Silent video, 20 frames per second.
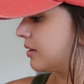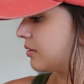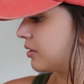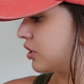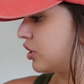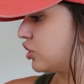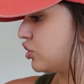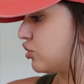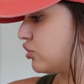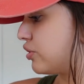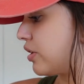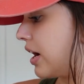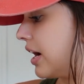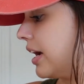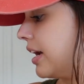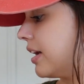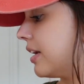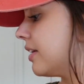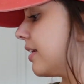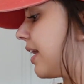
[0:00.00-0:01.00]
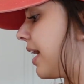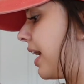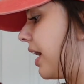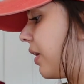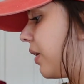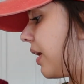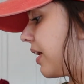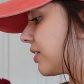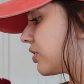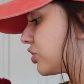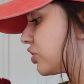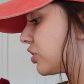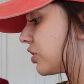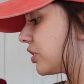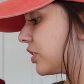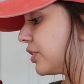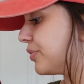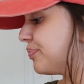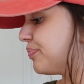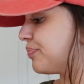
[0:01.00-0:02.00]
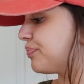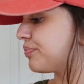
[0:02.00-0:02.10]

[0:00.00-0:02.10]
I'm gonna try it now, actually.